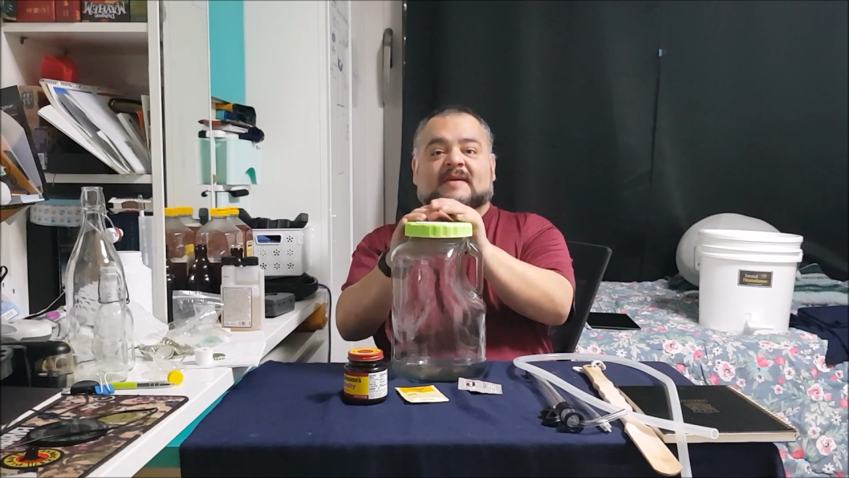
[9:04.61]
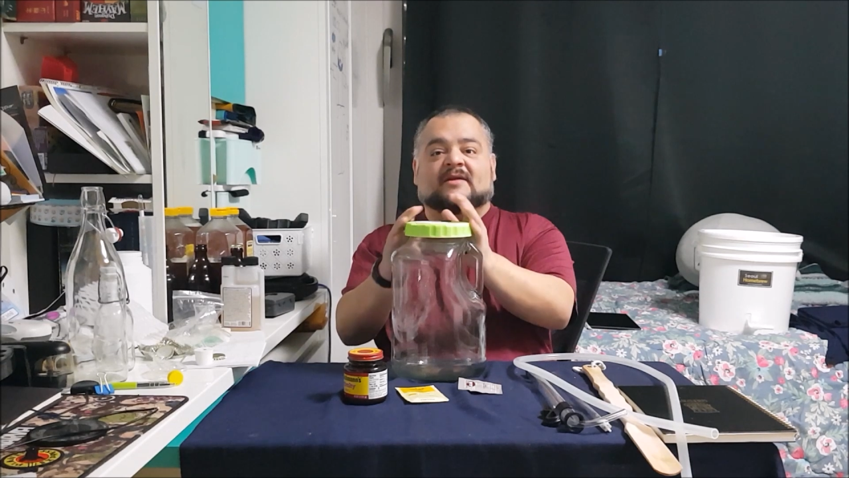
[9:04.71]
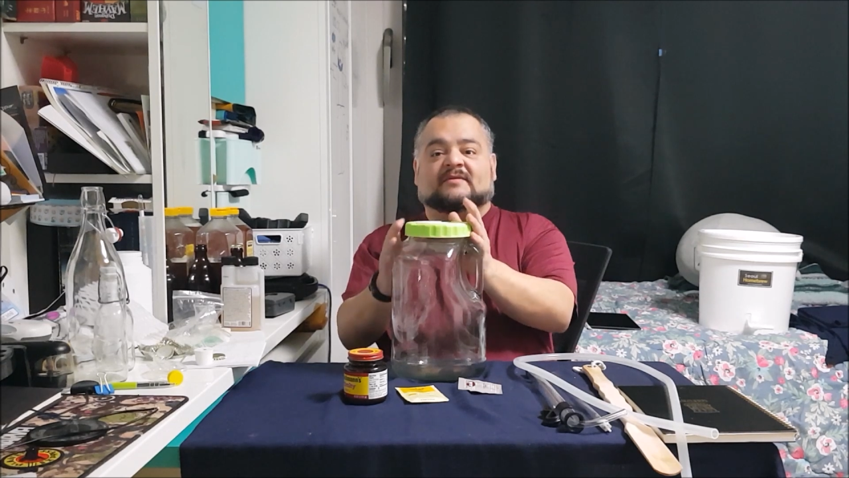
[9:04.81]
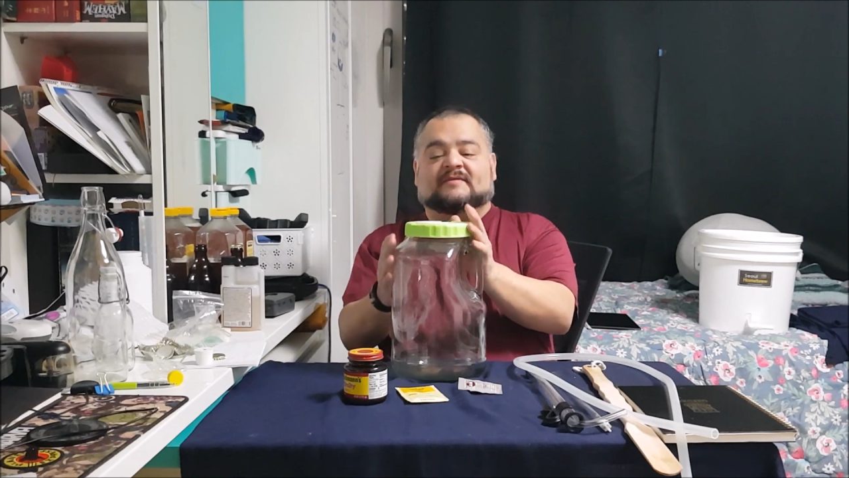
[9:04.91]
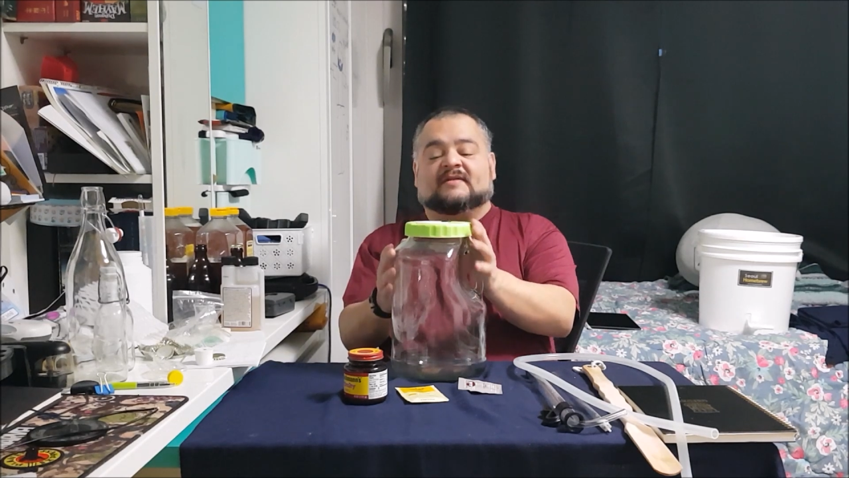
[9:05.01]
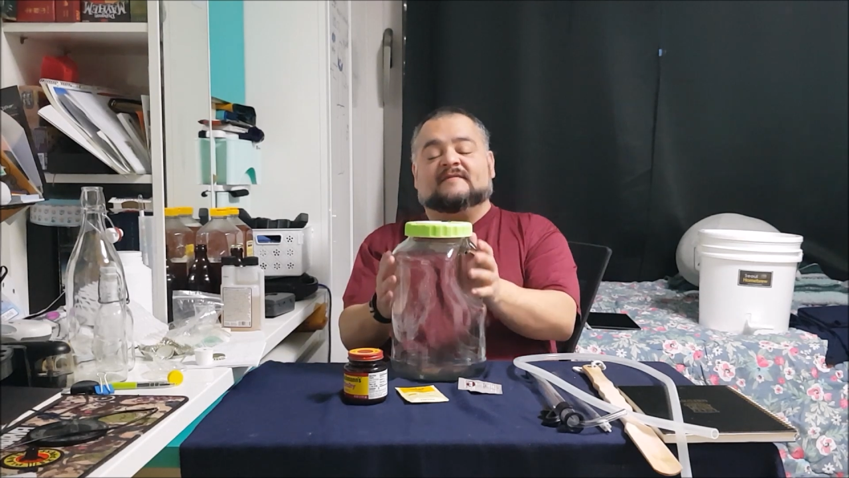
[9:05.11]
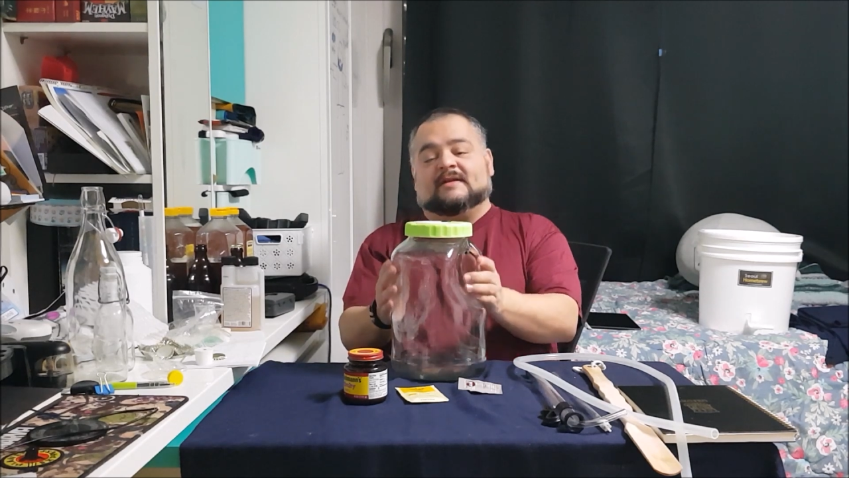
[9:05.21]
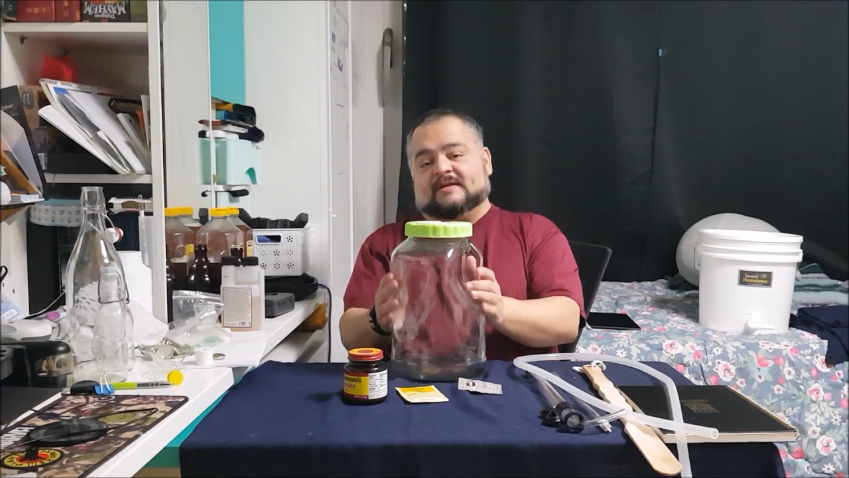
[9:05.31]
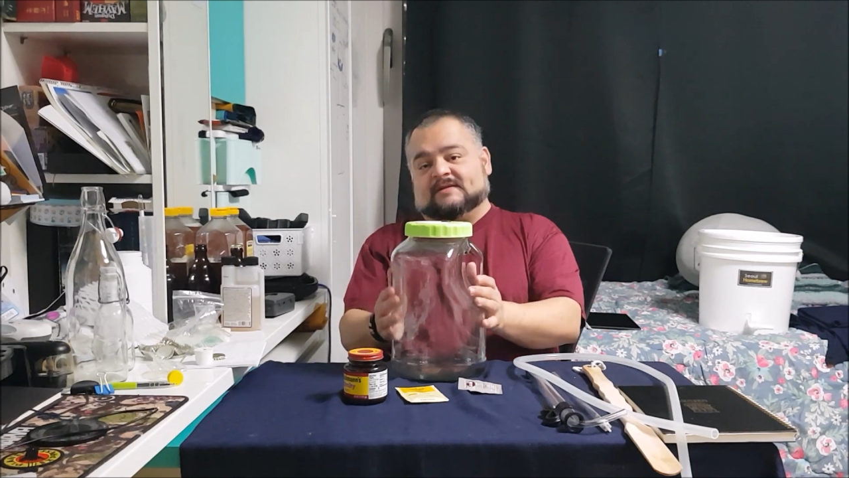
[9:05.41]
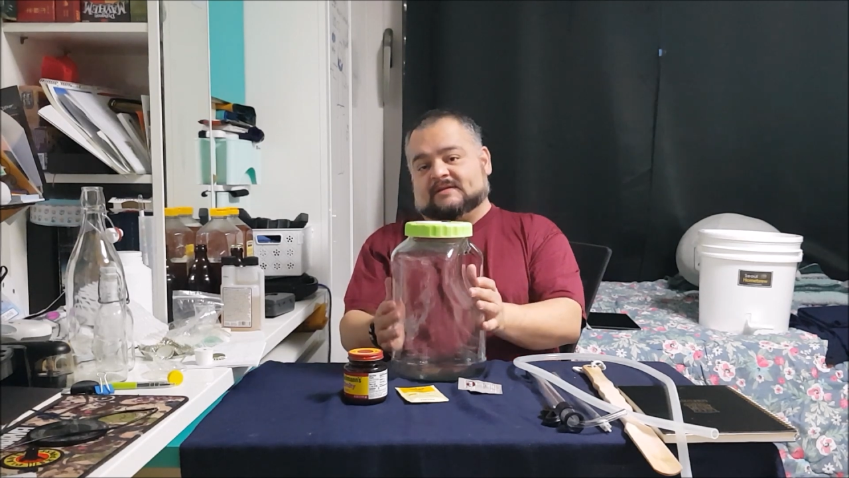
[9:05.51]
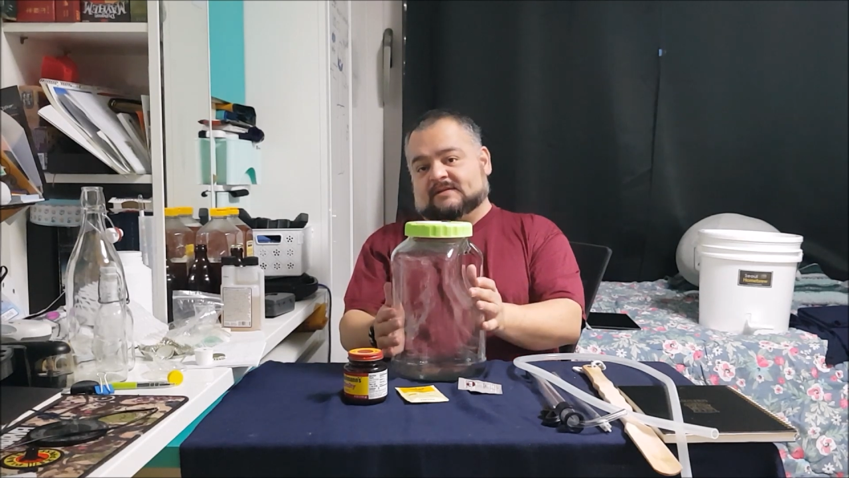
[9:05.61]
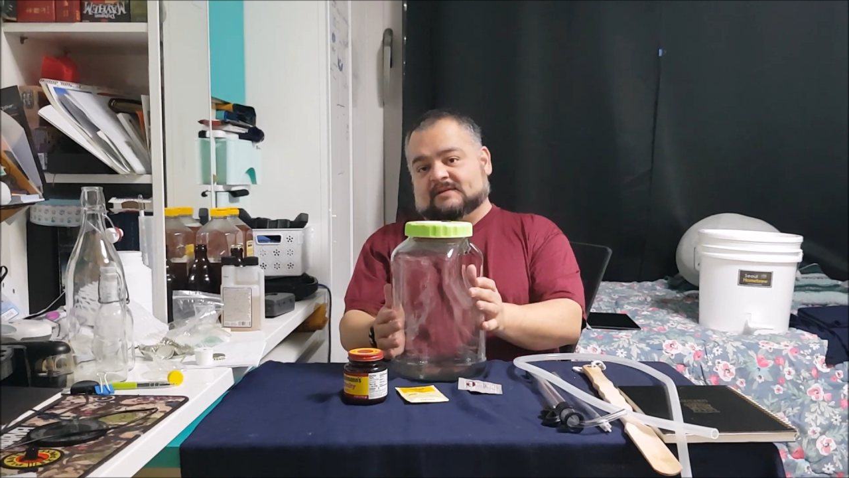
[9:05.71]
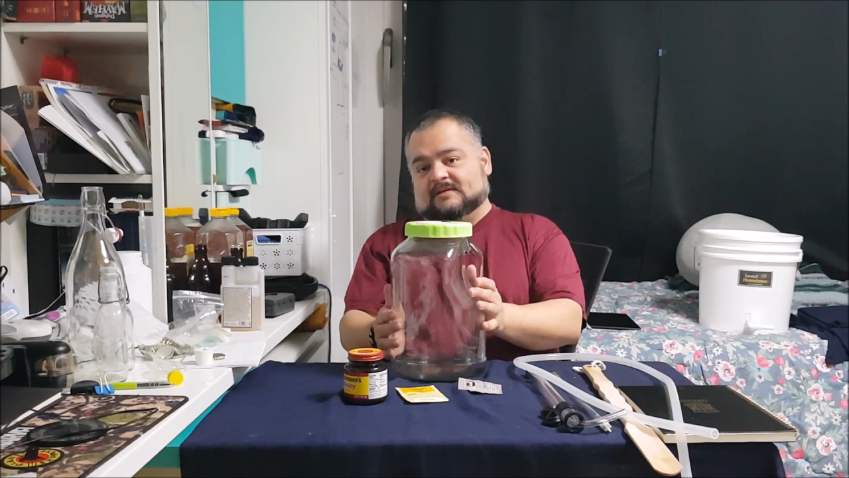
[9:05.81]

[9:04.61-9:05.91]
a matter of convenience,